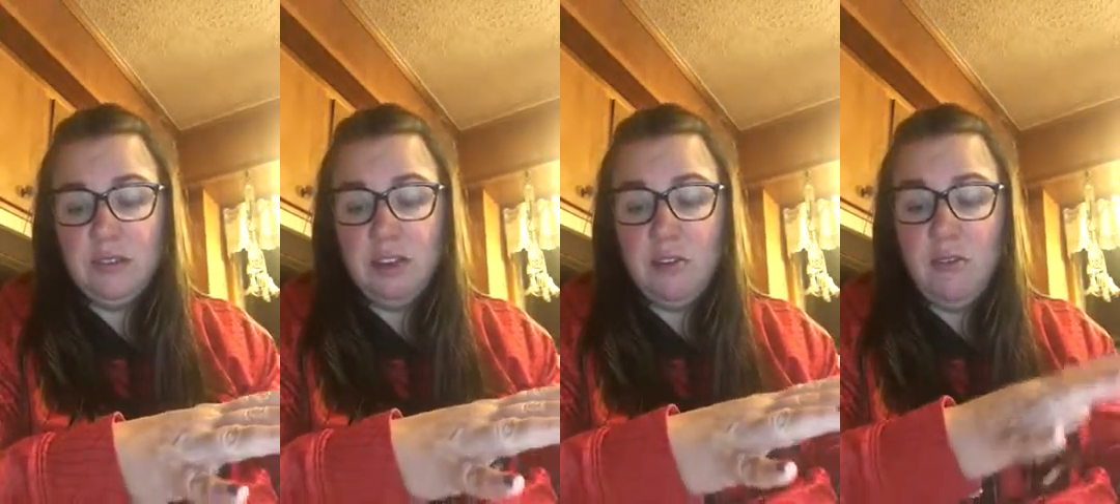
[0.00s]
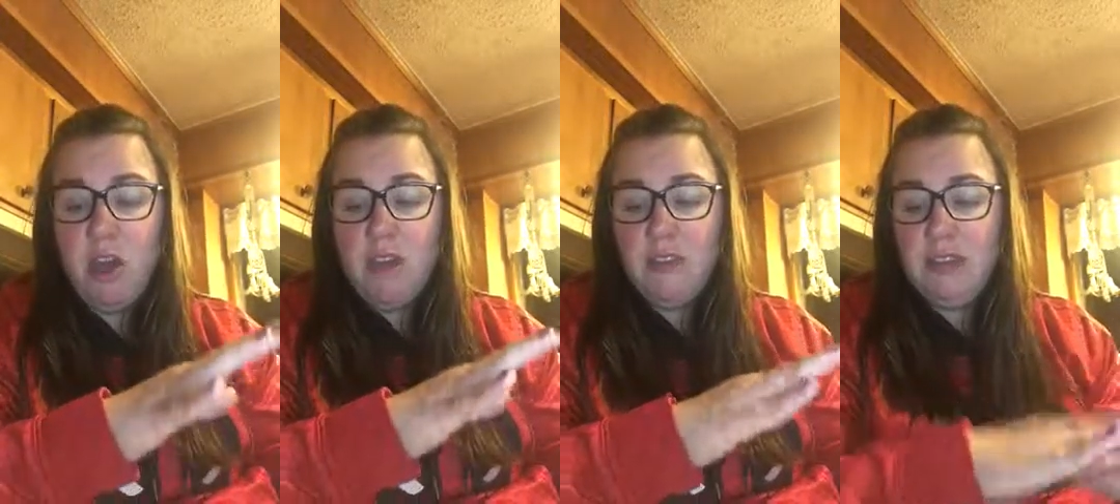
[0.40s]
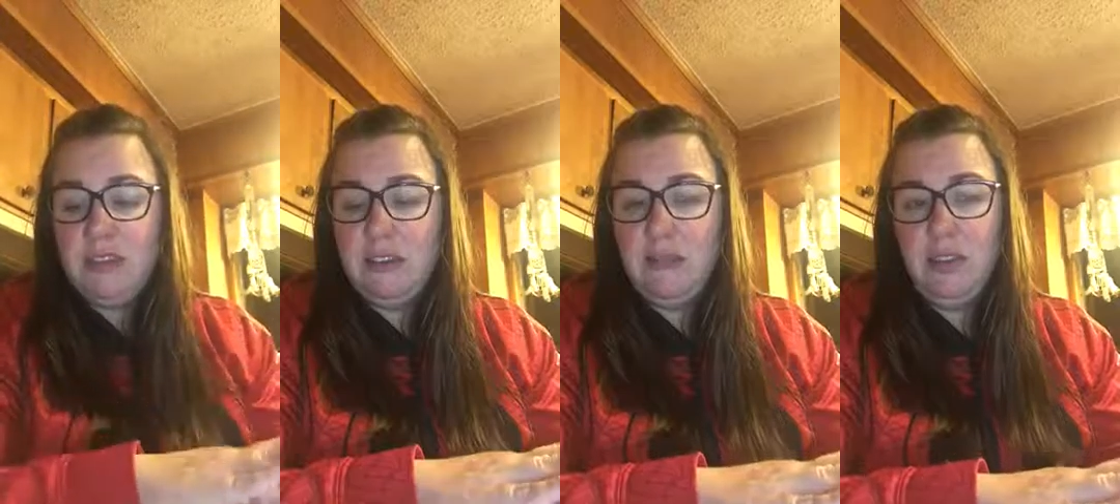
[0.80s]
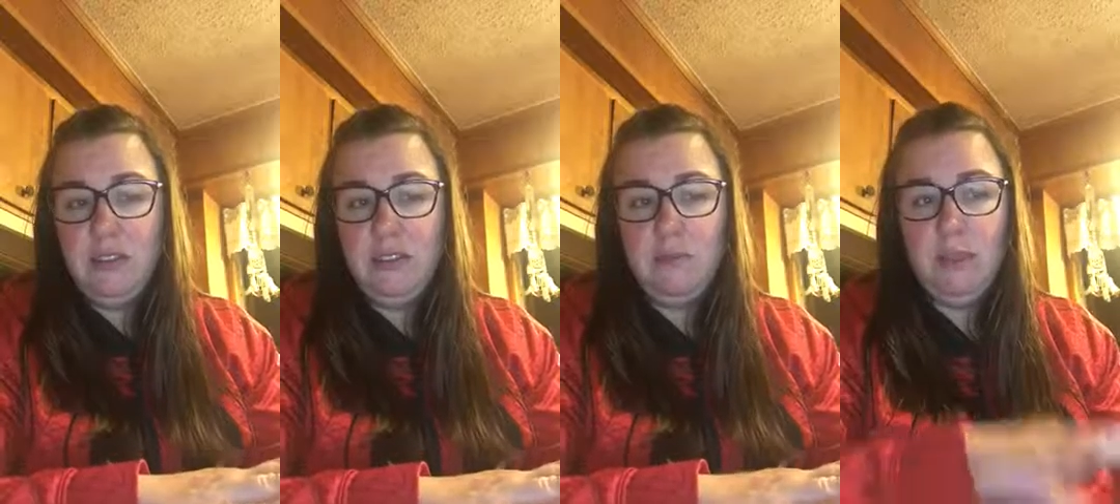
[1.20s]
So that's
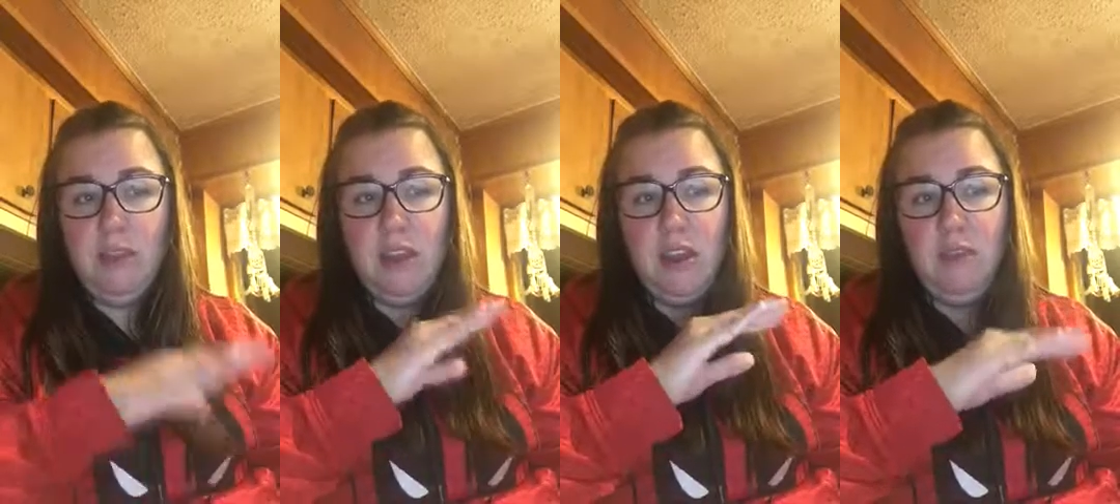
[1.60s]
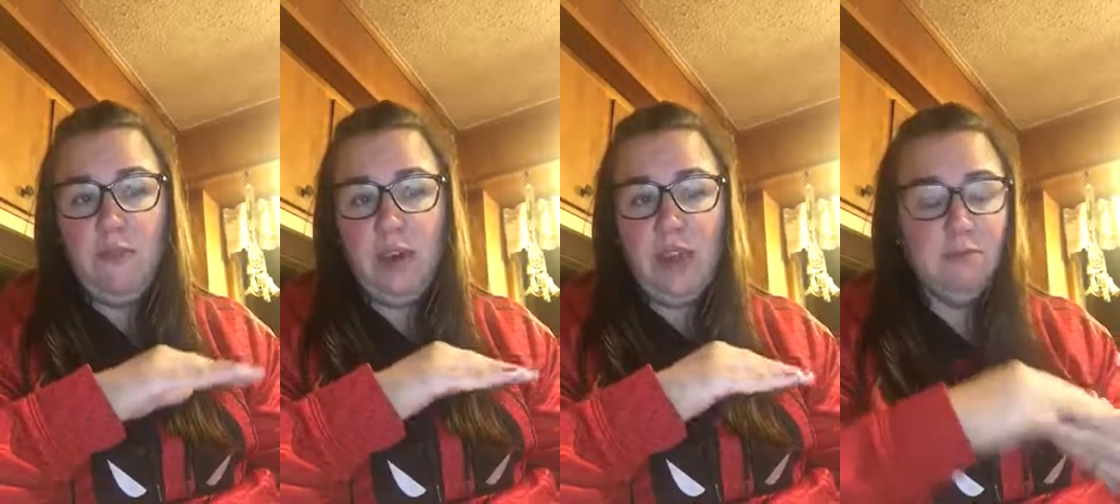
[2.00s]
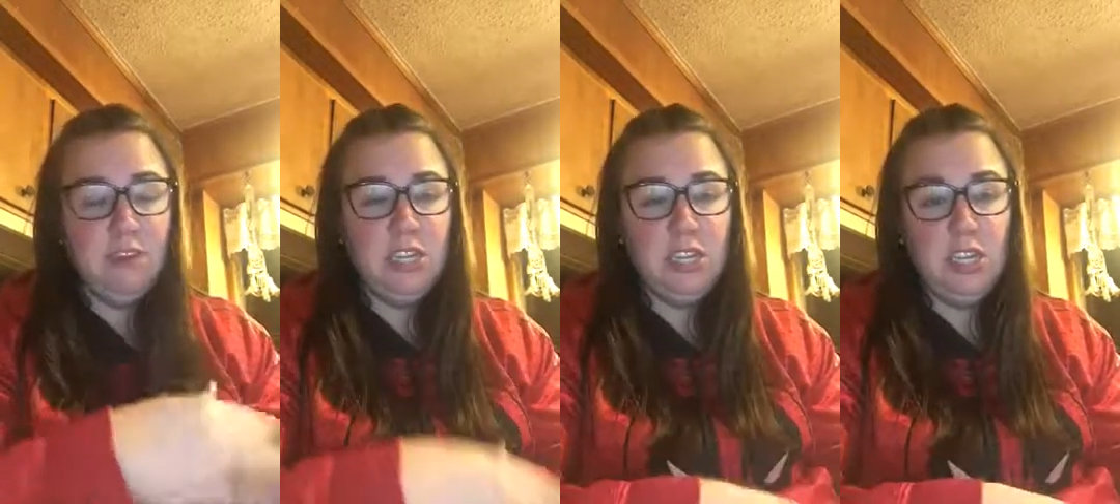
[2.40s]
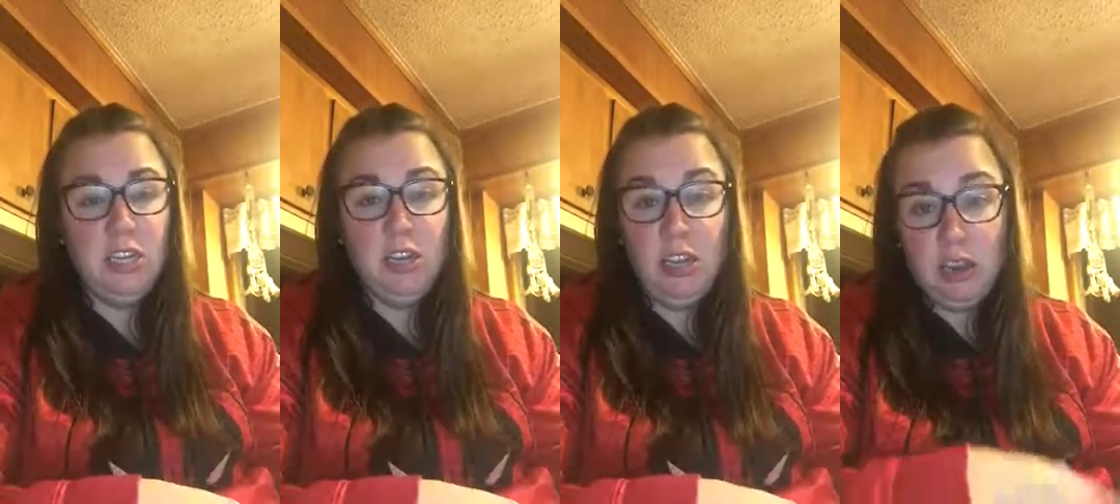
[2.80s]
definitely something that if I am
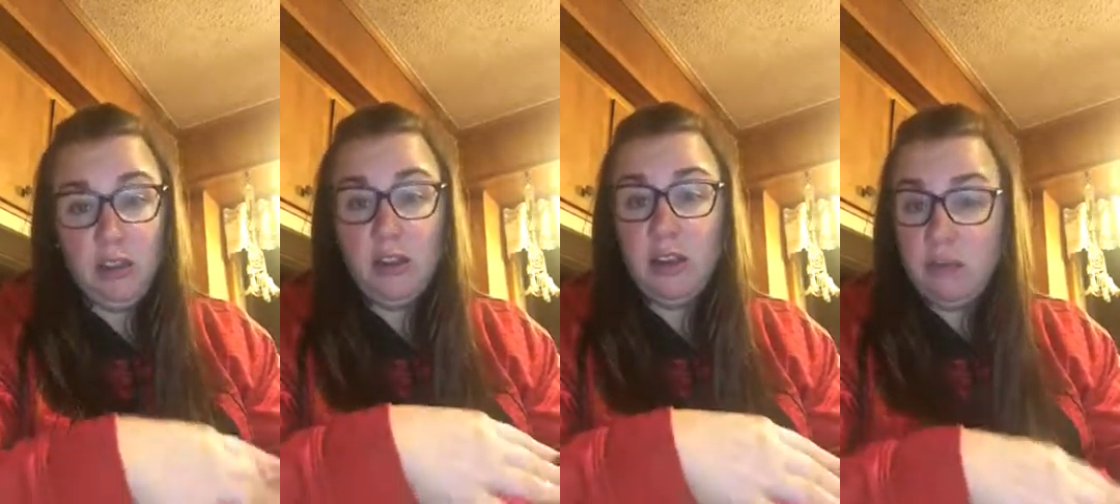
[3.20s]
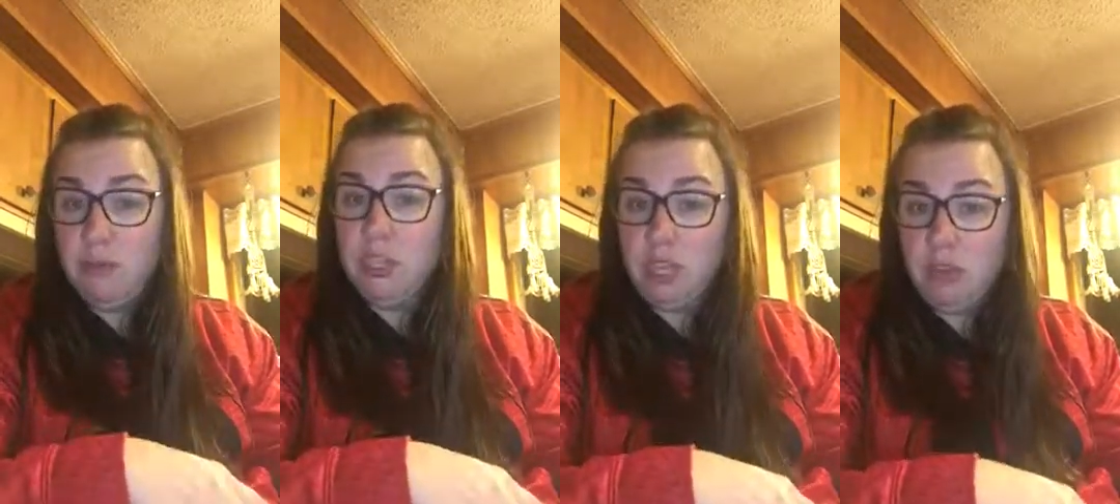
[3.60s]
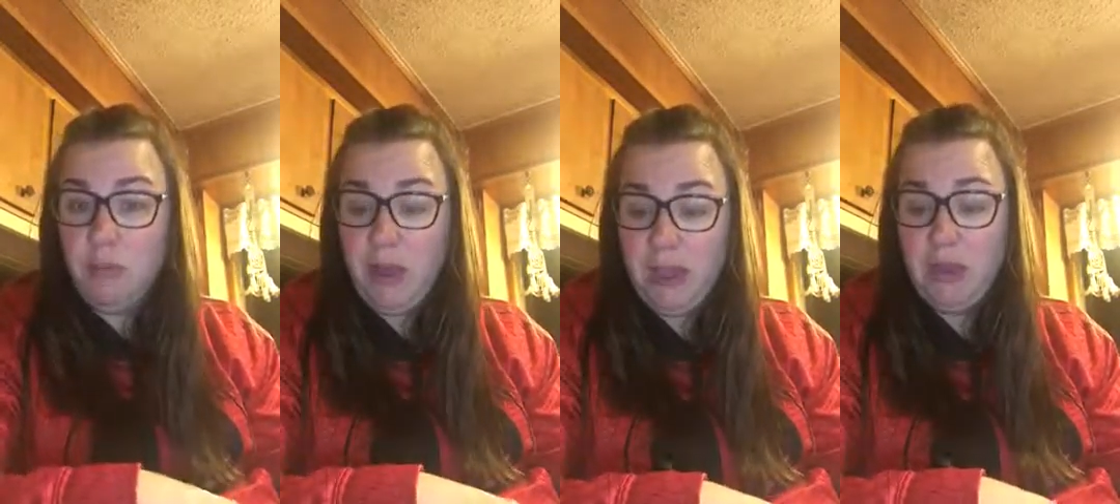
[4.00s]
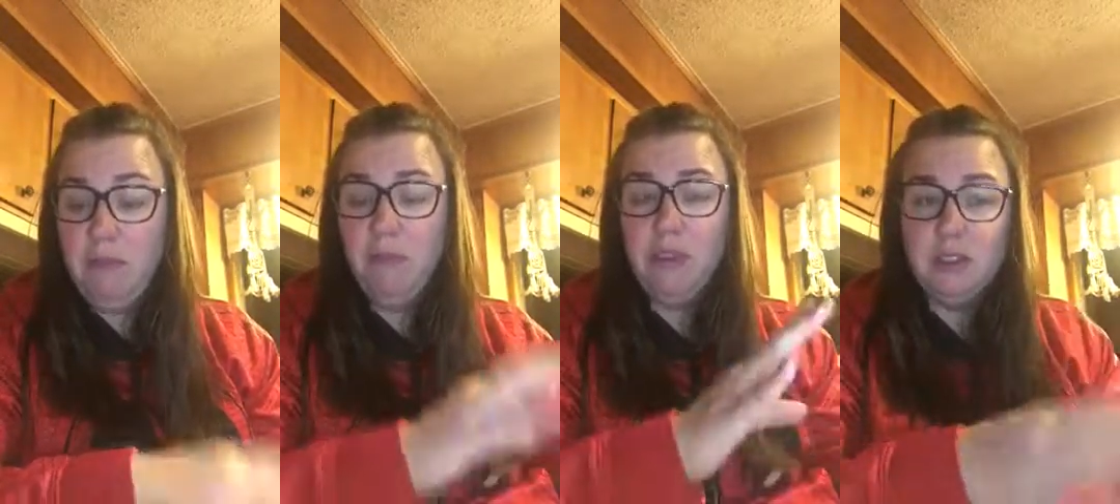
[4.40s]
teaching in a younger grade, which I hope I
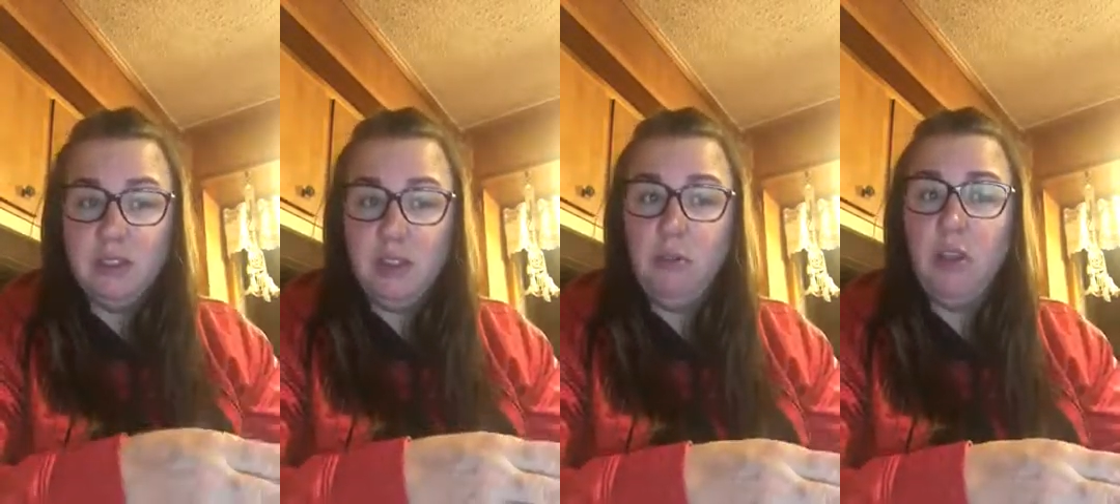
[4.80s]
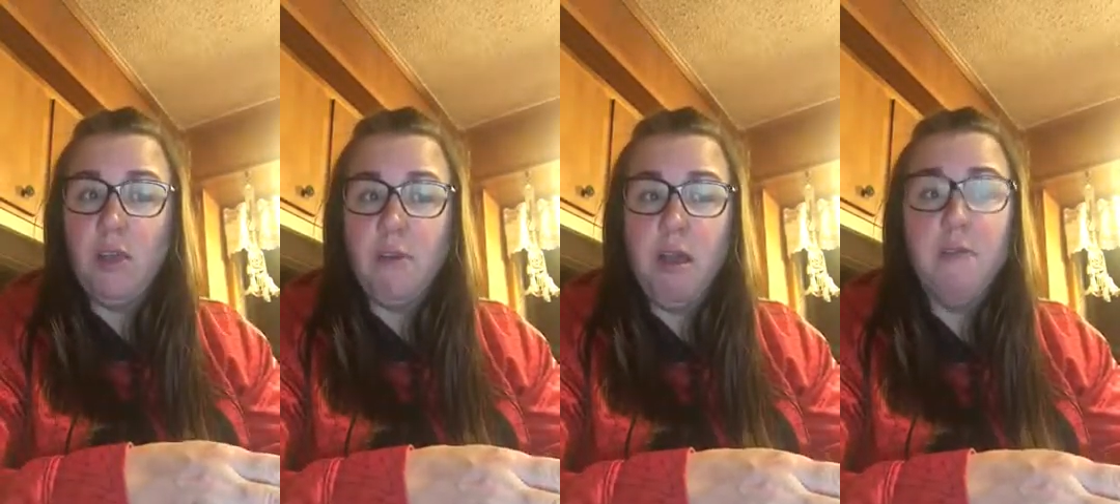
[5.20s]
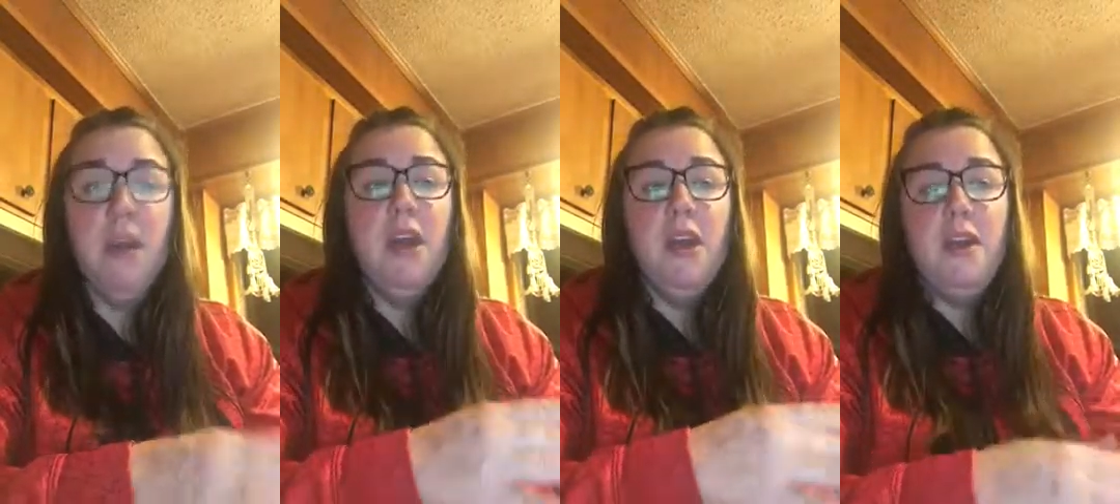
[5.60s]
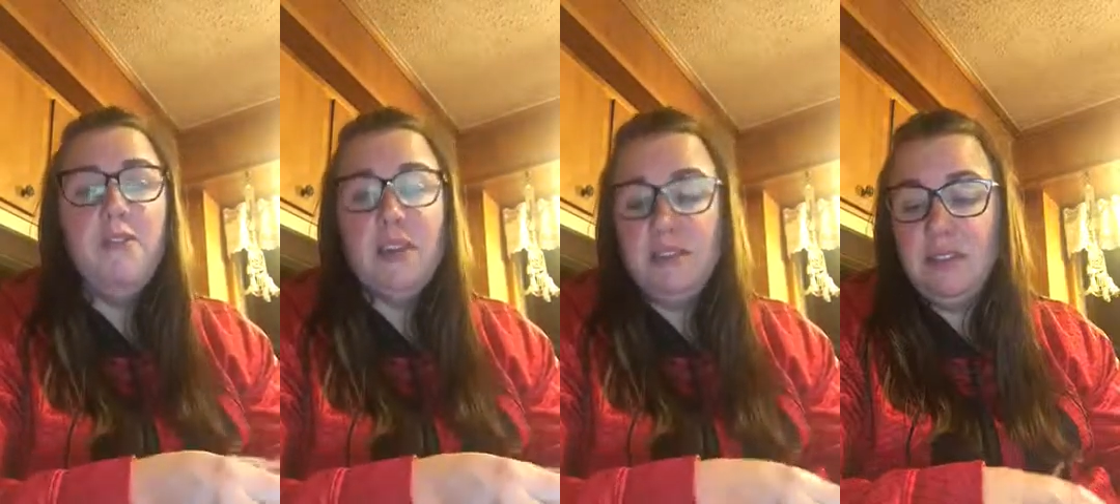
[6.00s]
am, this TEK will come up,
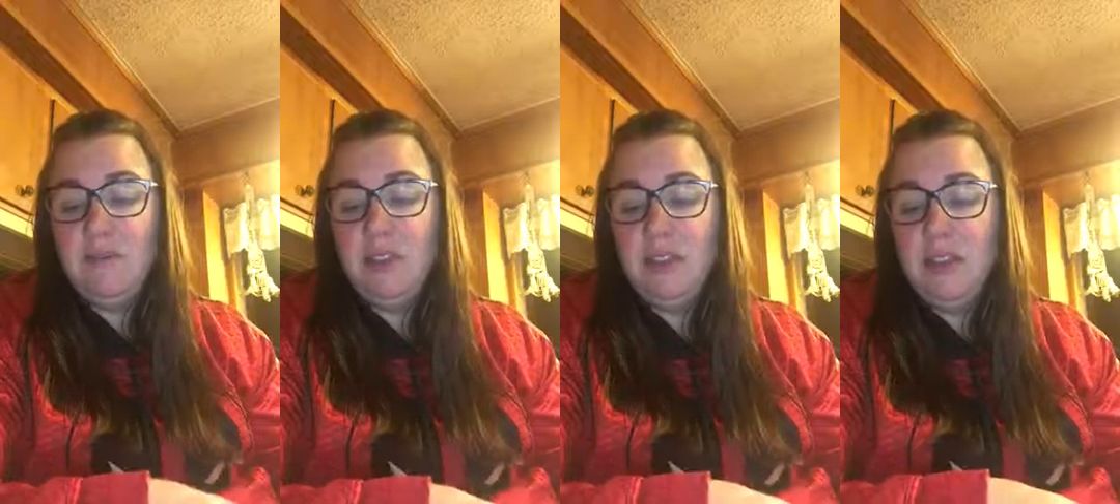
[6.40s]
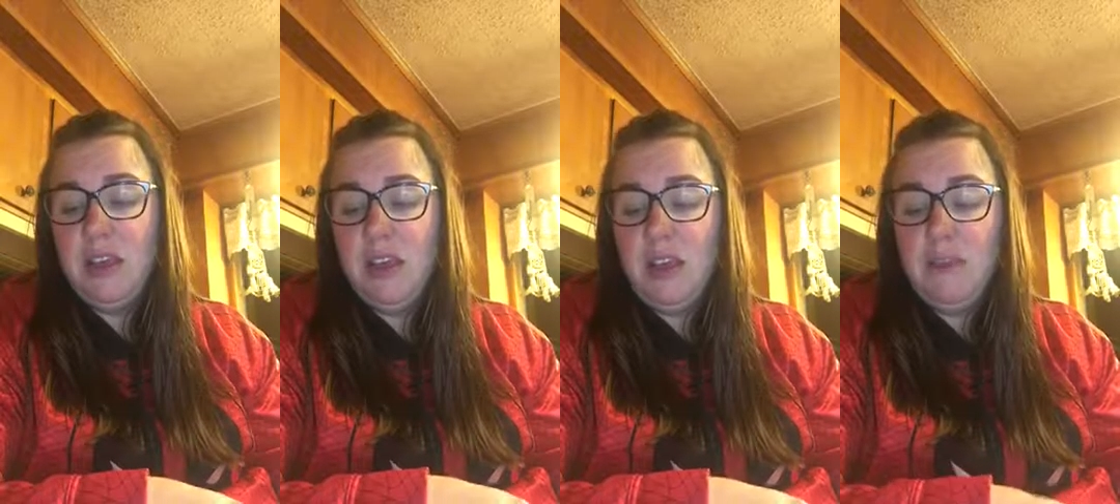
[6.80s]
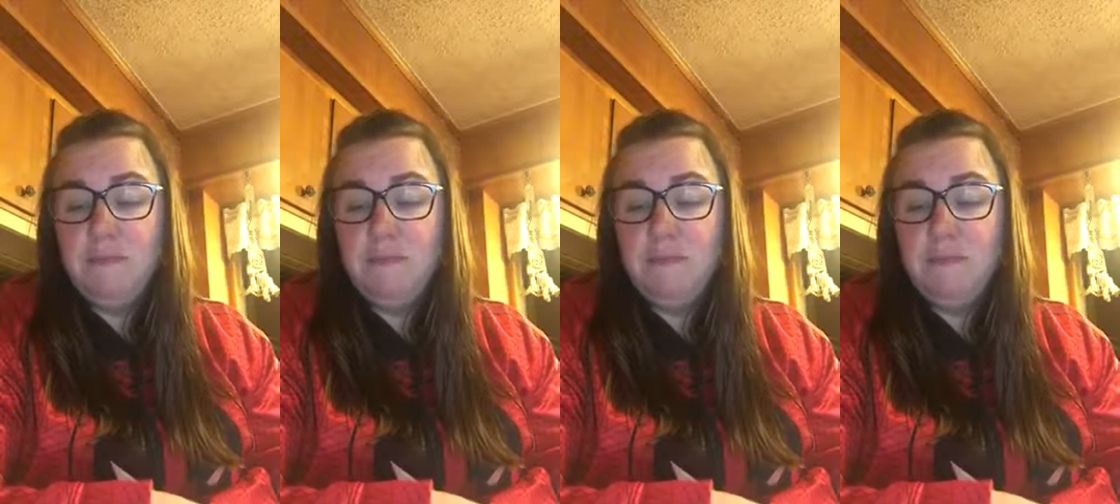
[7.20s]
and that's something that